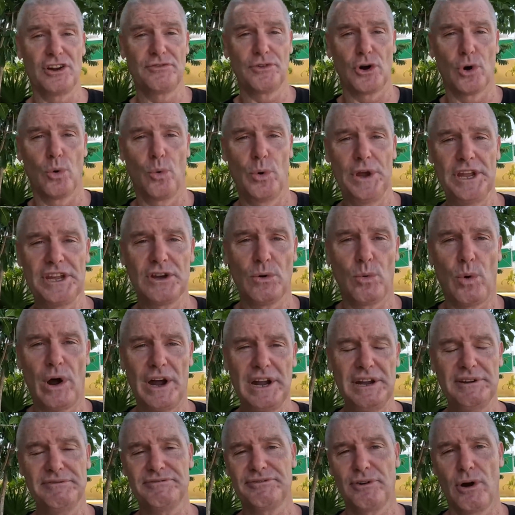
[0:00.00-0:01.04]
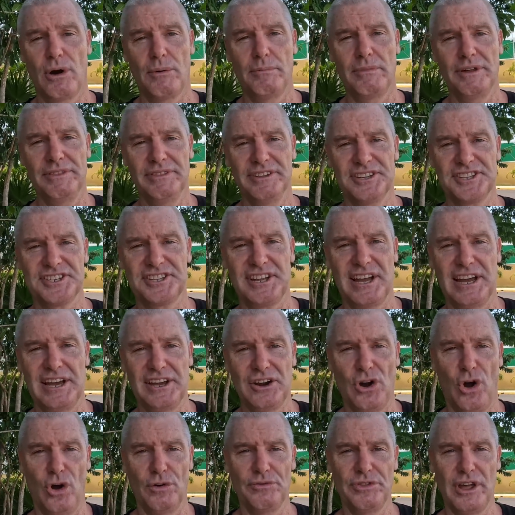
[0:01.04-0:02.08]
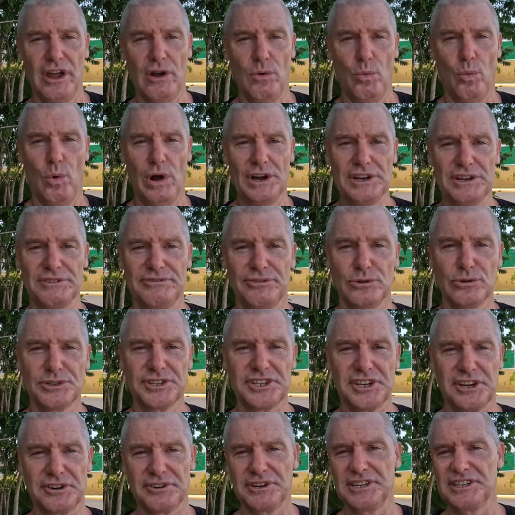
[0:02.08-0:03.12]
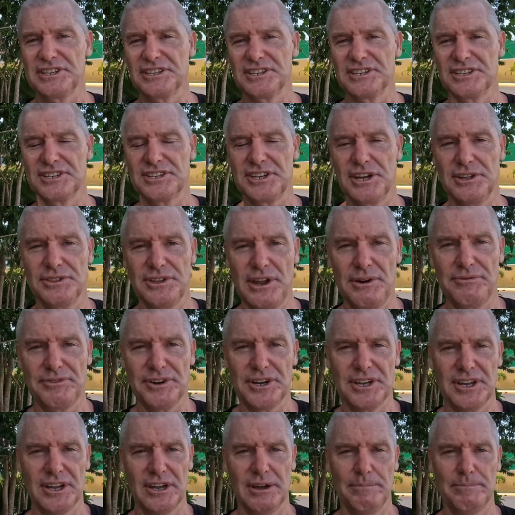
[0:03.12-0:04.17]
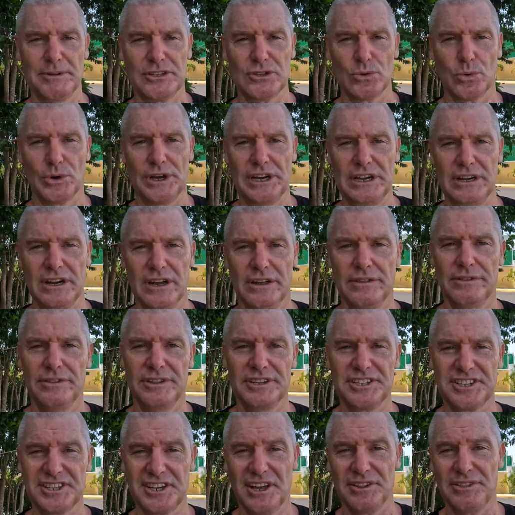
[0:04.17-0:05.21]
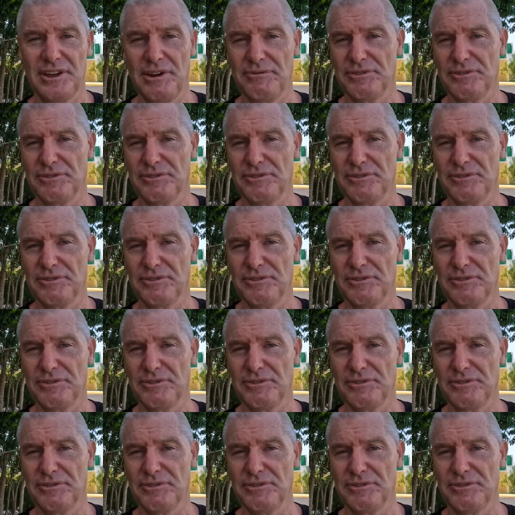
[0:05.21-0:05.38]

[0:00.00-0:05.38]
over a week away from the start of that wonderful series in South Africa between the South